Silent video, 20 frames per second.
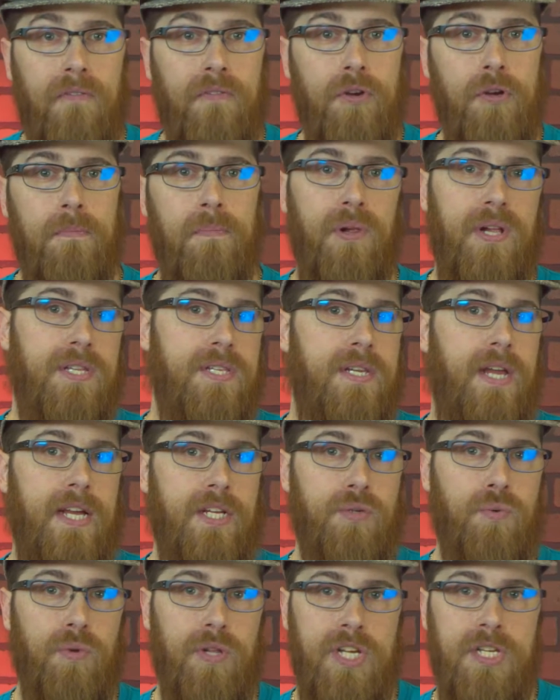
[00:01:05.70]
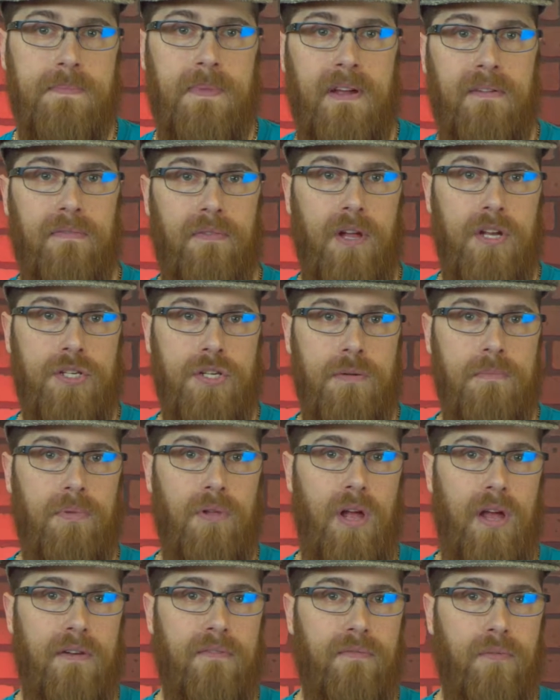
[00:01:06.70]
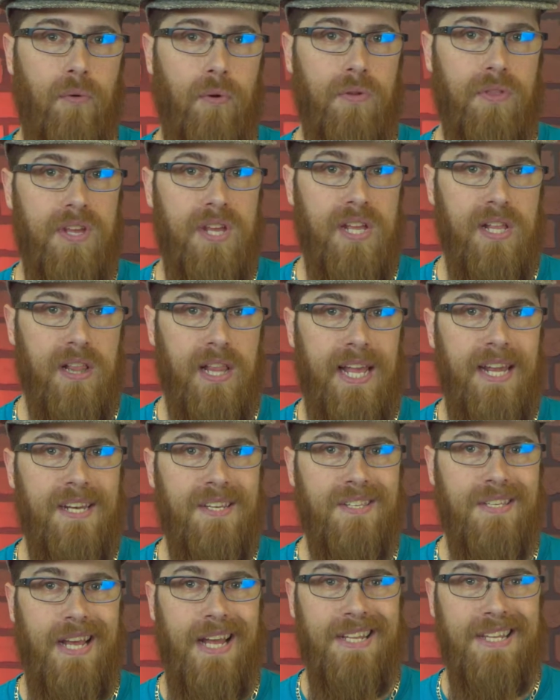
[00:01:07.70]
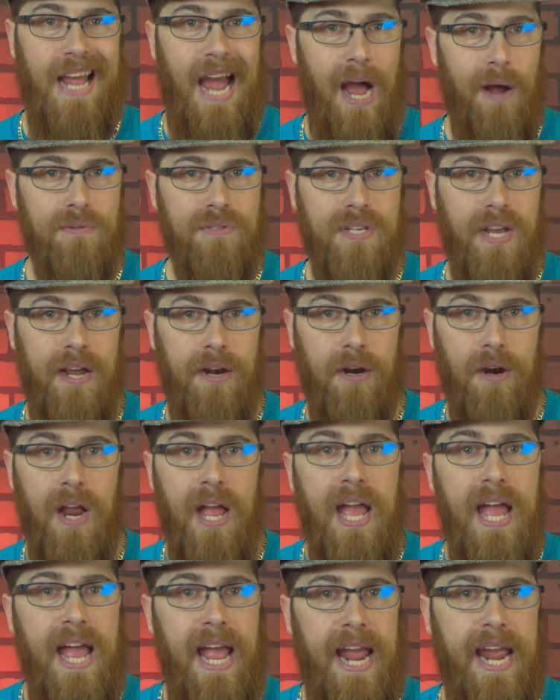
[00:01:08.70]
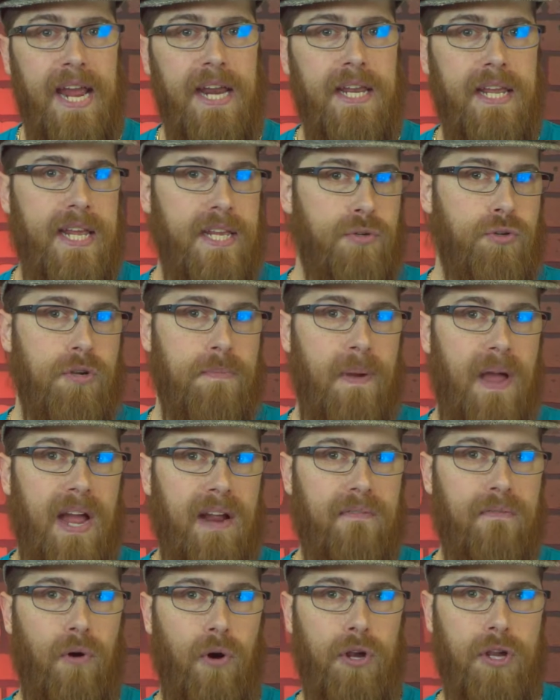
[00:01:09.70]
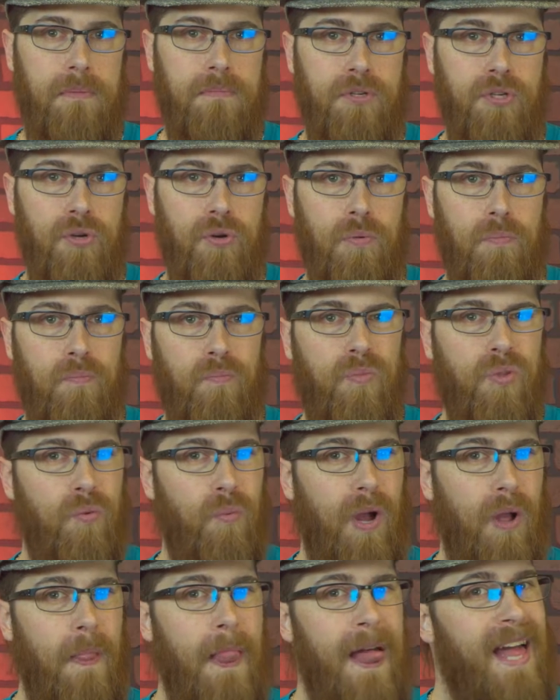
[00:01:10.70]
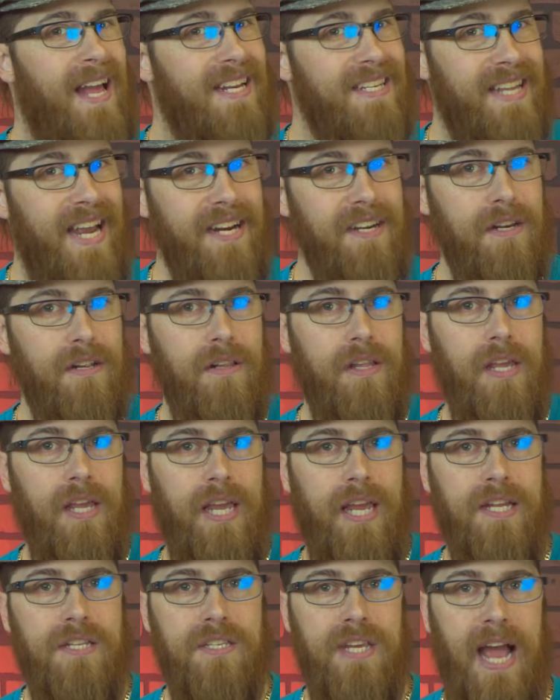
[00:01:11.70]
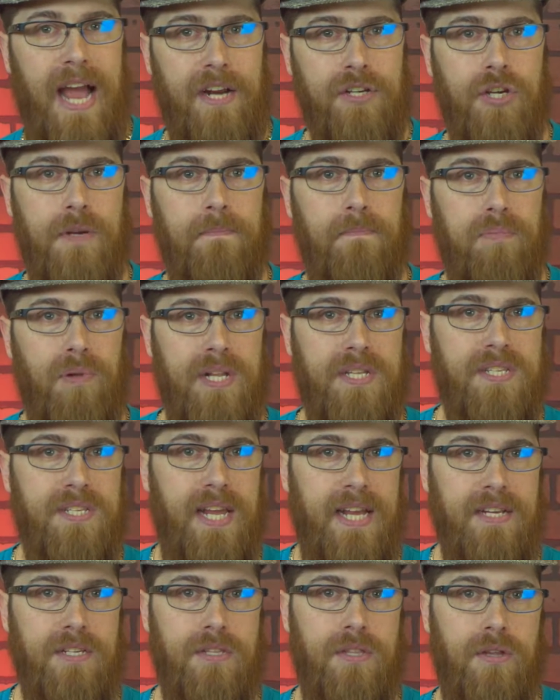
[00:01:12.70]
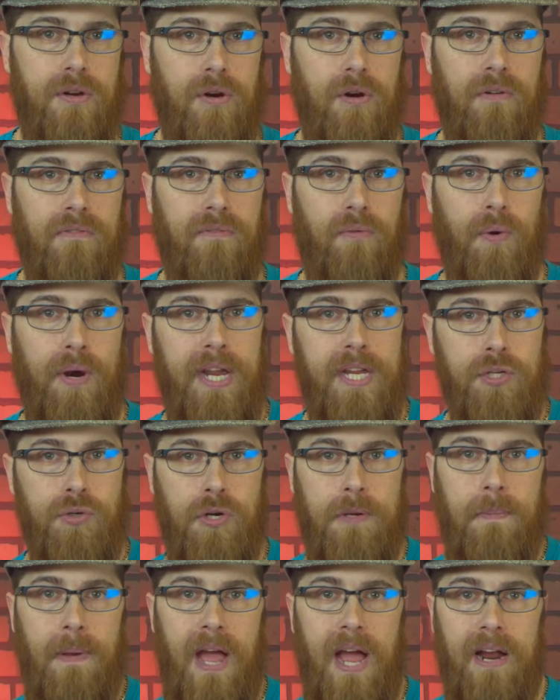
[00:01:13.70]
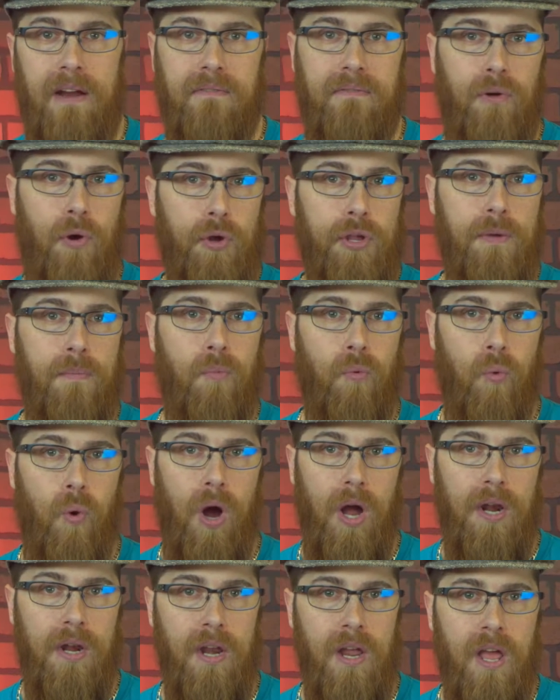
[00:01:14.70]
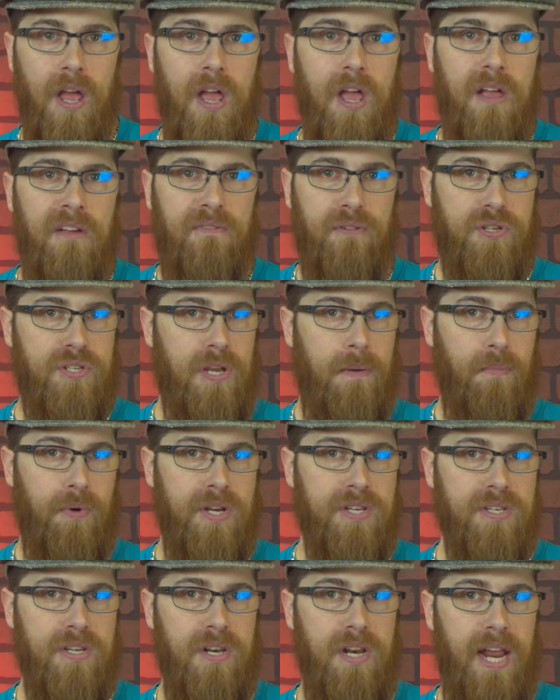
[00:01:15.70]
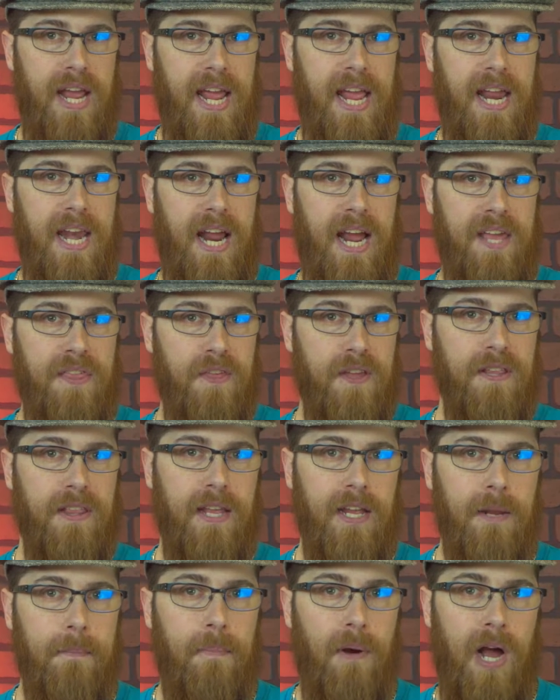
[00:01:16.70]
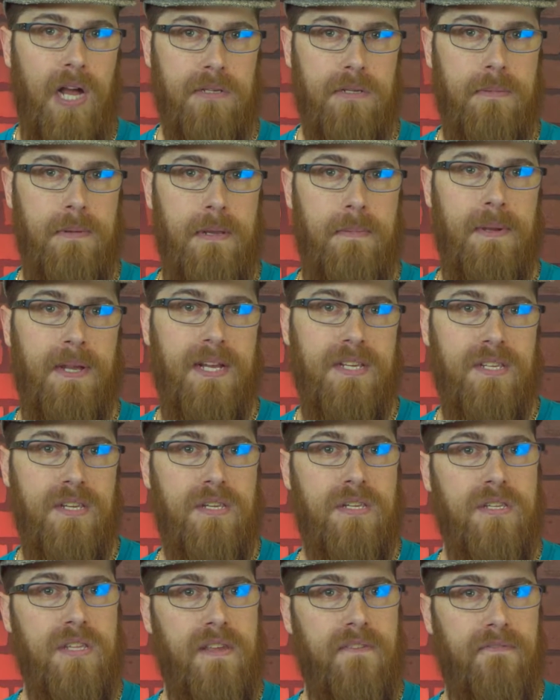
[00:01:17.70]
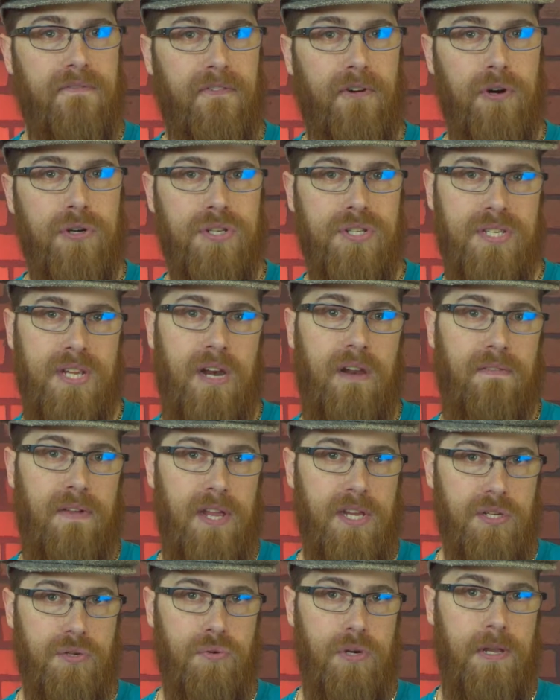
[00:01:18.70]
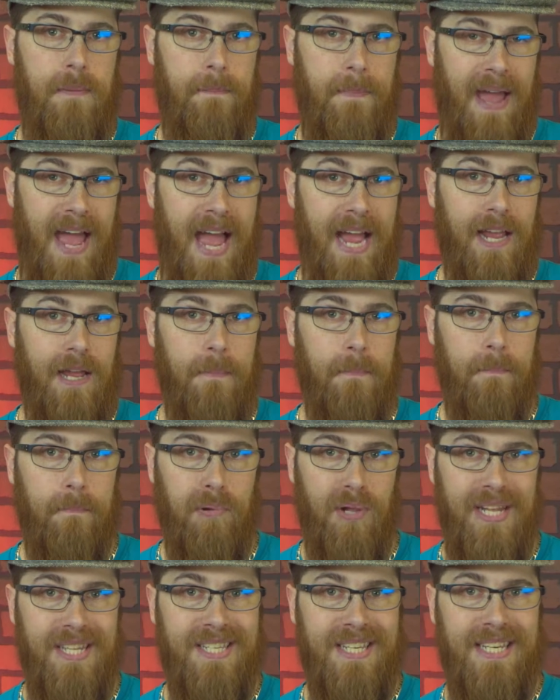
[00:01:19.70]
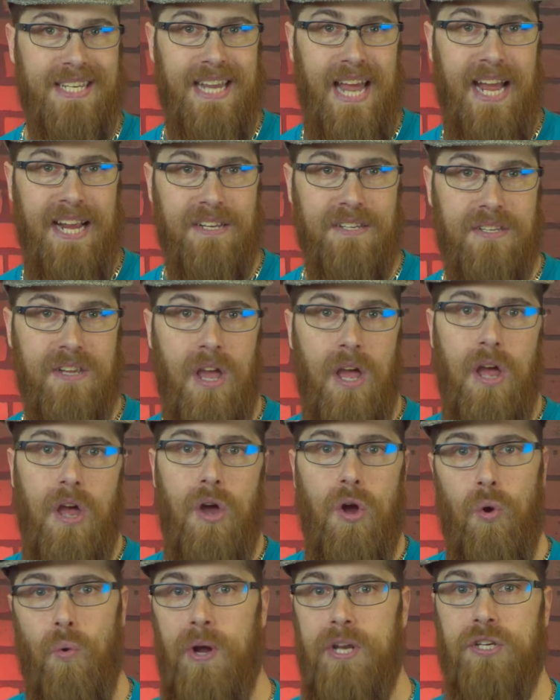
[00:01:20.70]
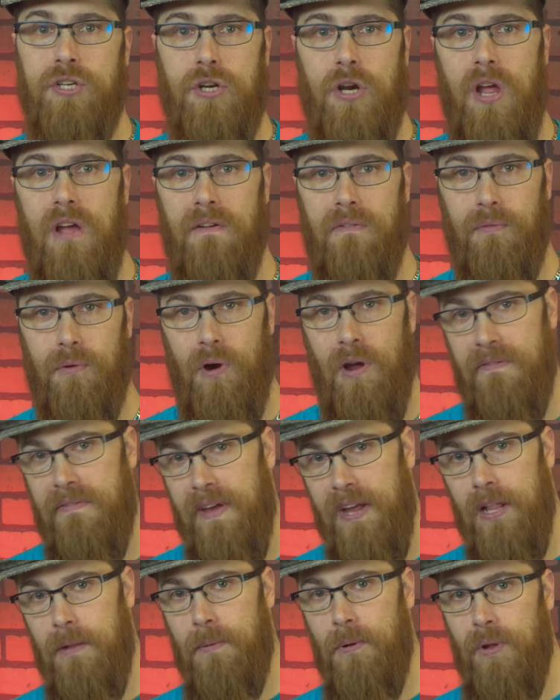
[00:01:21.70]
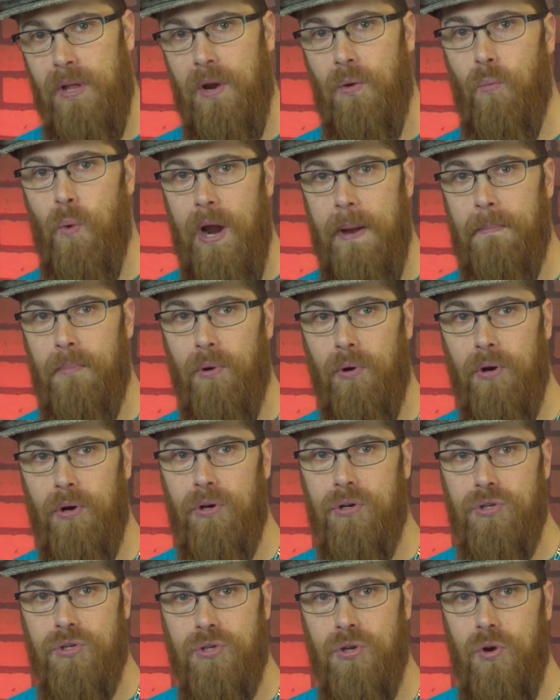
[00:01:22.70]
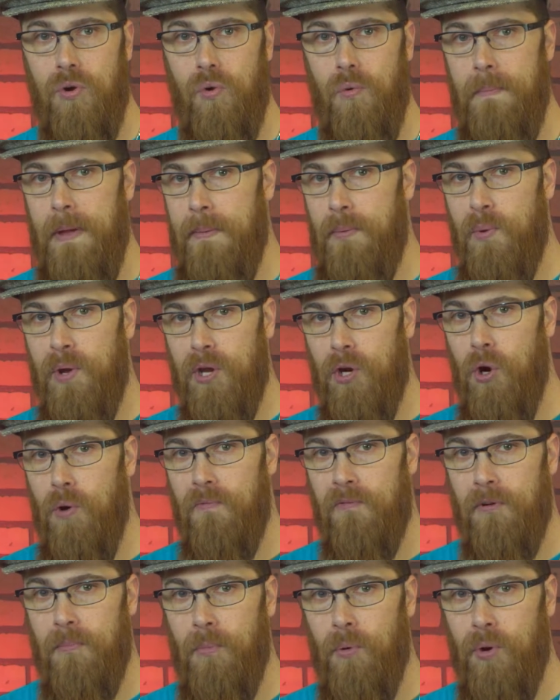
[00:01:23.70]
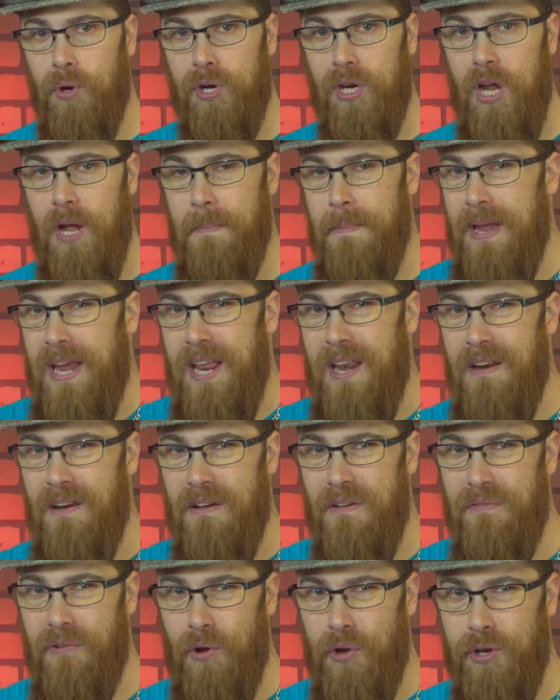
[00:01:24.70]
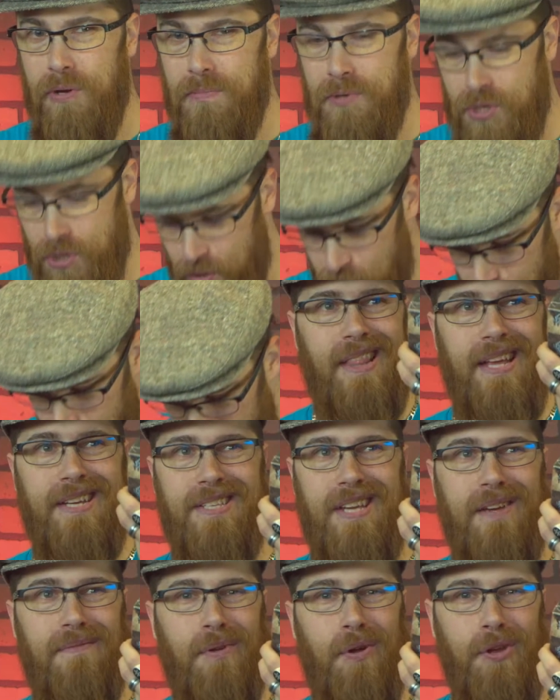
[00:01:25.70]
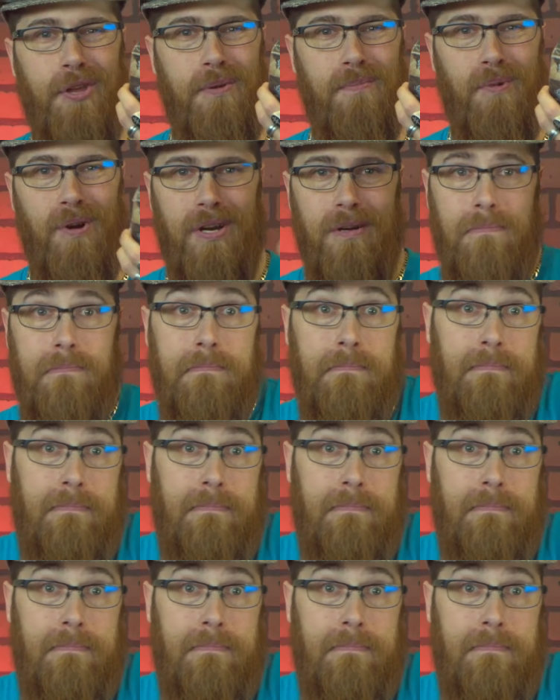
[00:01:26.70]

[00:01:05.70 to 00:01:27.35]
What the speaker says: new Blitz decks released by Flesh and Blood for the latest set, Outsider, and History Pack Volume 2. Well, technically it's actually Blitz decks that are for History Pack Volume 1 for some reason, and I think that could possibly be because this is the first set of History Pack Blitz decks which are available in white border, so maybe we can hope for more to come in Volume 2. They say Volume 1?